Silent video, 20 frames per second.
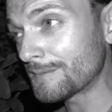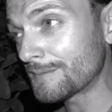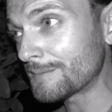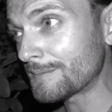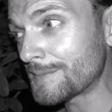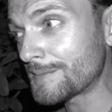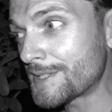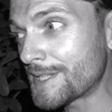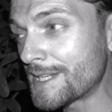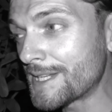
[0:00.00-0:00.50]

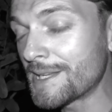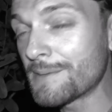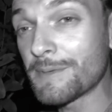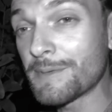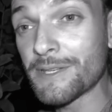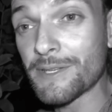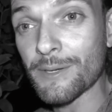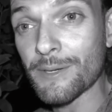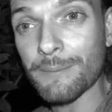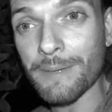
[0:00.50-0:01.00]
see him
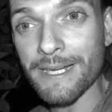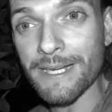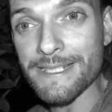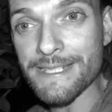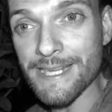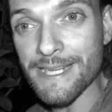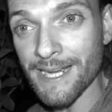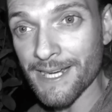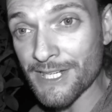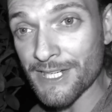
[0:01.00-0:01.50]
in your
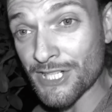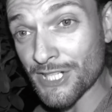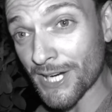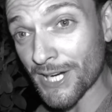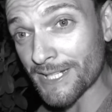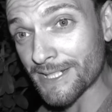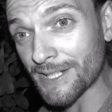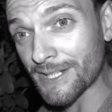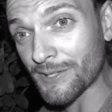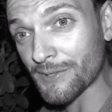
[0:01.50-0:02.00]
mind's eye,
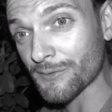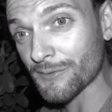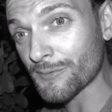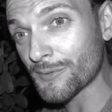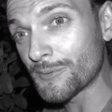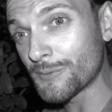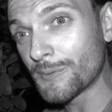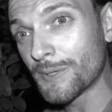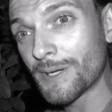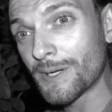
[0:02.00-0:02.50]
shining
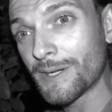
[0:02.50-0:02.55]
through